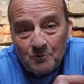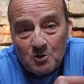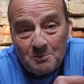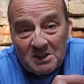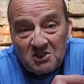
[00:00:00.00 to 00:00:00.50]

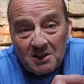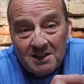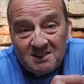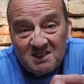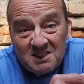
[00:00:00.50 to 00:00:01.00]
just
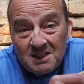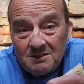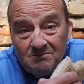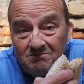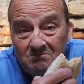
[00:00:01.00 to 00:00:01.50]
masticate, is there?
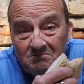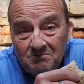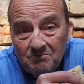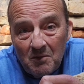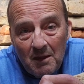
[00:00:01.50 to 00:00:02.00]

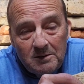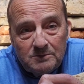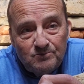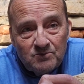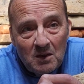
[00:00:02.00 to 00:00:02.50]

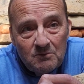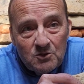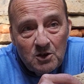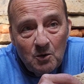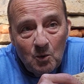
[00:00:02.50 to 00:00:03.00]

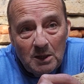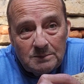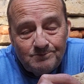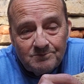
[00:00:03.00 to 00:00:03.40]
So